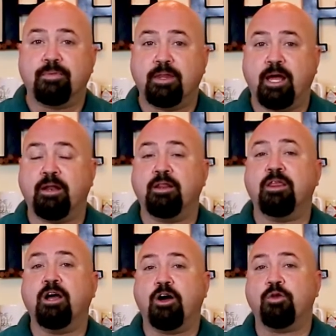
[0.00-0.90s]
than
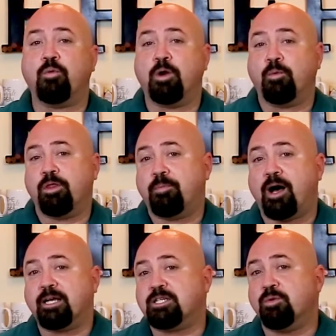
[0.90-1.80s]
the other one where the
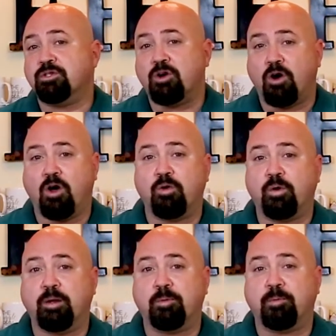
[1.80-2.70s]
pasta was
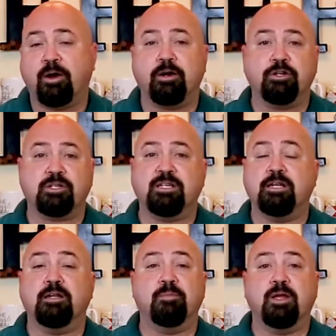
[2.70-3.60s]
already prepared and just
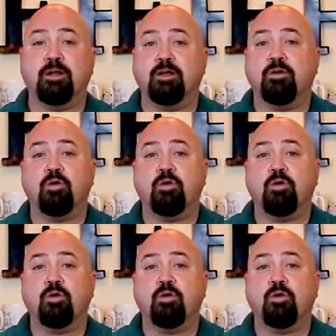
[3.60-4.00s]
needed to be